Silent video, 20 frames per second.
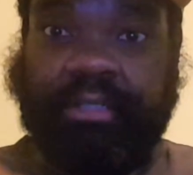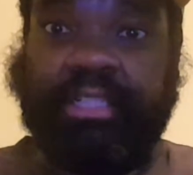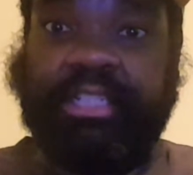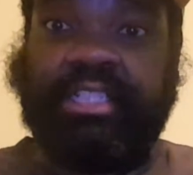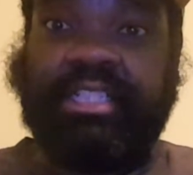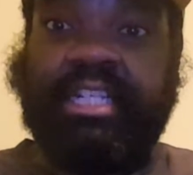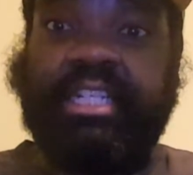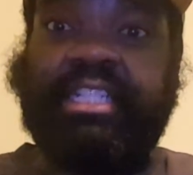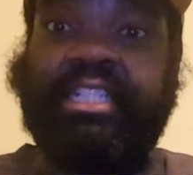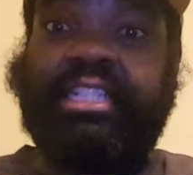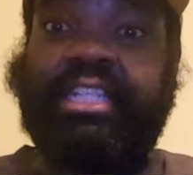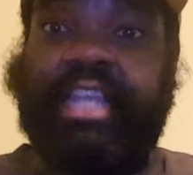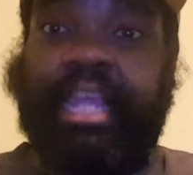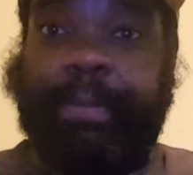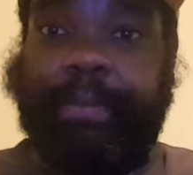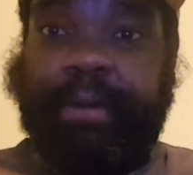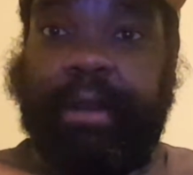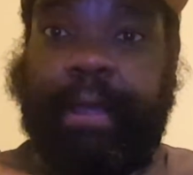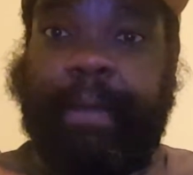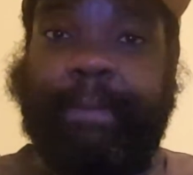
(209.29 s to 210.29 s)
Just
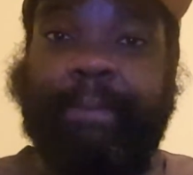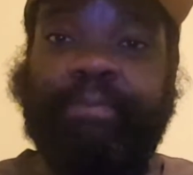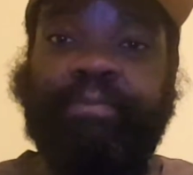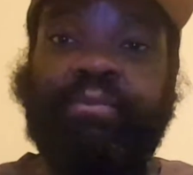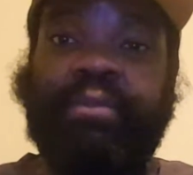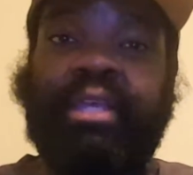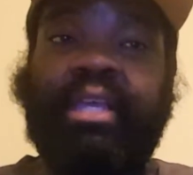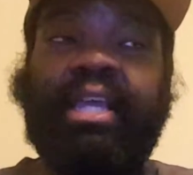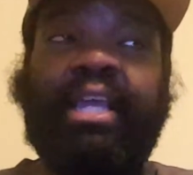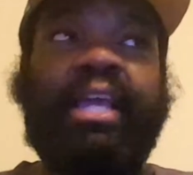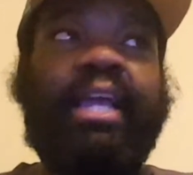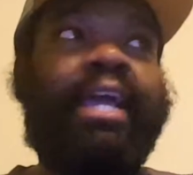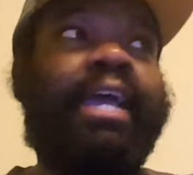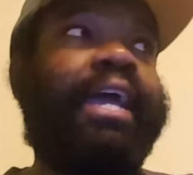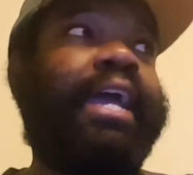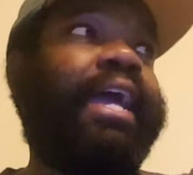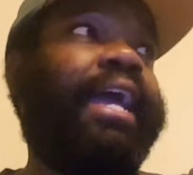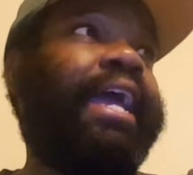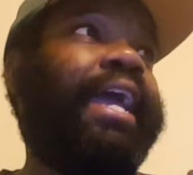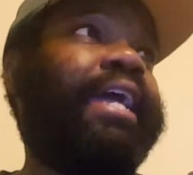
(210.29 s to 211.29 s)
keep it up.
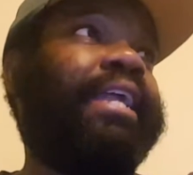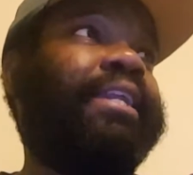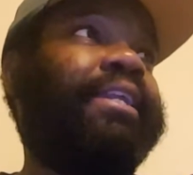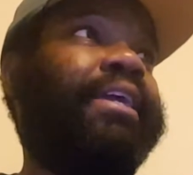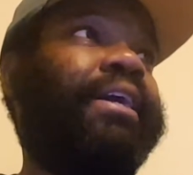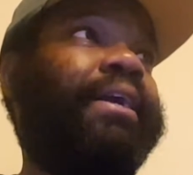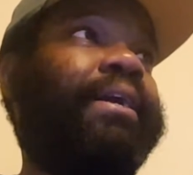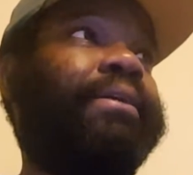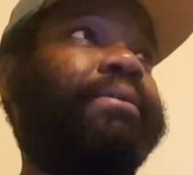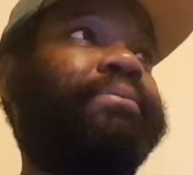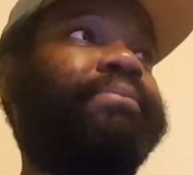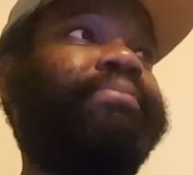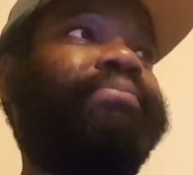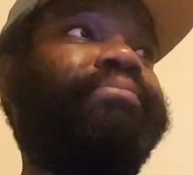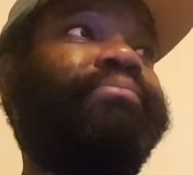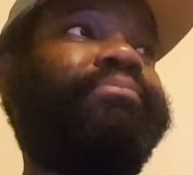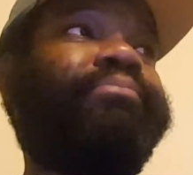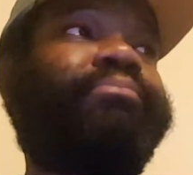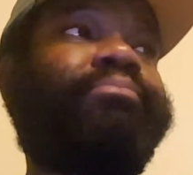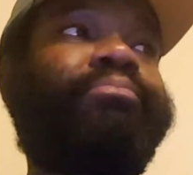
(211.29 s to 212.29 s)

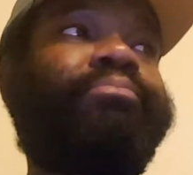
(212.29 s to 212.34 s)
And